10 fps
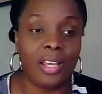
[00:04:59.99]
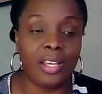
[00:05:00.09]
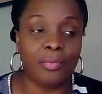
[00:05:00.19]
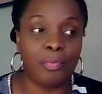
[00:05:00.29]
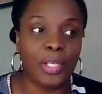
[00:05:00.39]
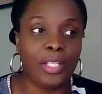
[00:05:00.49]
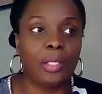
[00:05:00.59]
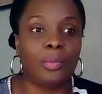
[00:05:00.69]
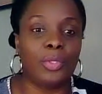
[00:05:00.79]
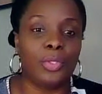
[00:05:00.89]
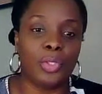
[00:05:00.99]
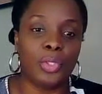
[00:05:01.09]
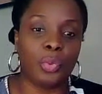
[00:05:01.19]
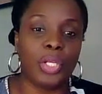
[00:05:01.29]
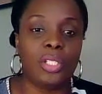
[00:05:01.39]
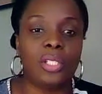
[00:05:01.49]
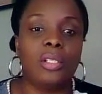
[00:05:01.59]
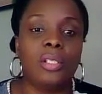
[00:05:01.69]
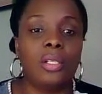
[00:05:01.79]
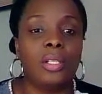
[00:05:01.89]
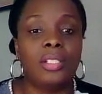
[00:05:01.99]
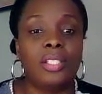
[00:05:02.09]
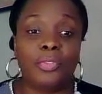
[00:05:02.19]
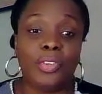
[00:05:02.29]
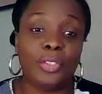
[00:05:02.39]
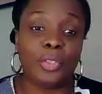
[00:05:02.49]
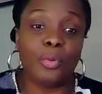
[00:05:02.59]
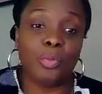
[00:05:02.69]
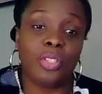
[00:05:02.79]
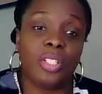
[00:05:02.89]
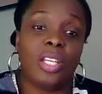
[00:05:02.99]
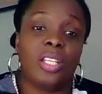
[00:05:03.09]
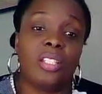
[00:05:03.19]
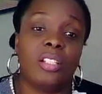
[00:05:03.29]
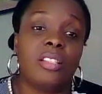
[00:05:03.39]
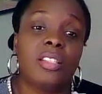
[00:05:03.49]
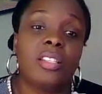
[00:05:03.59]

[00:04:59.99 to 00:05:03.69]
and being able to switch different communication